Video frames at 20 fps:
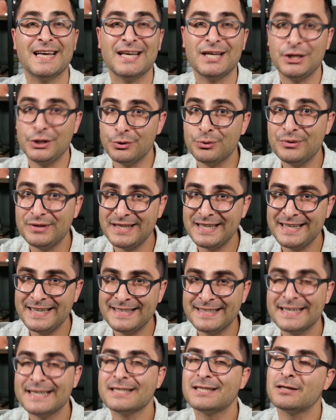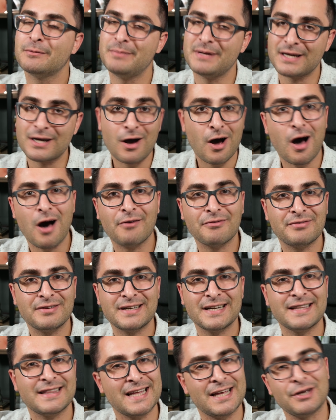you need to be
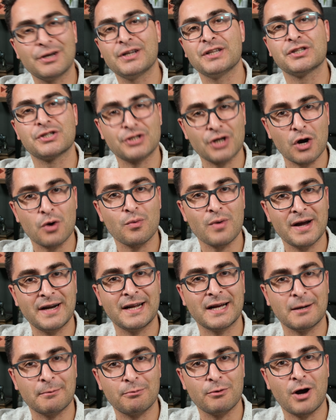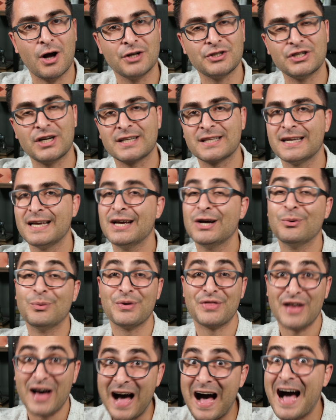confident that you can start writing a project
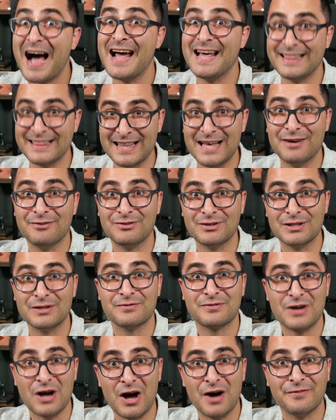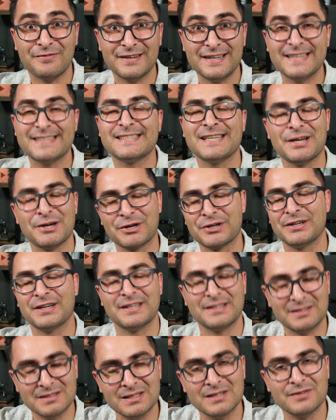with a high level of confidence that you're going
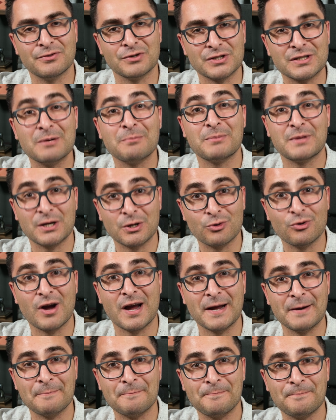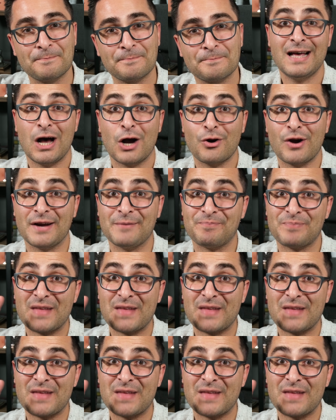to deliver something great. All right,